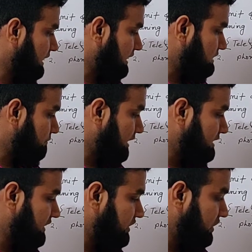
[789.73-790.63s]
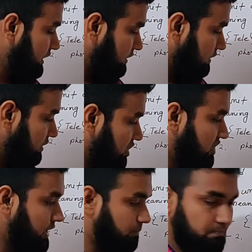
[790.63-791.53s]
class maintaining
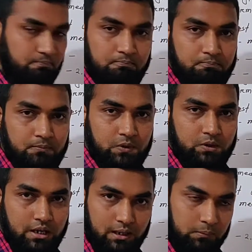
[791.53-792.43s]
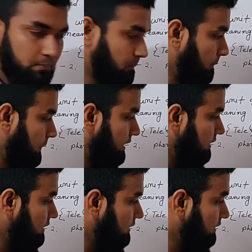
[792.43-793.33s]
ship. Okay,
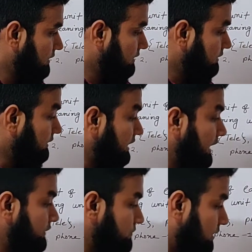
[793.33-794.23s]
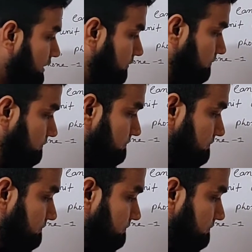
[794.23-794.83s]
the next one,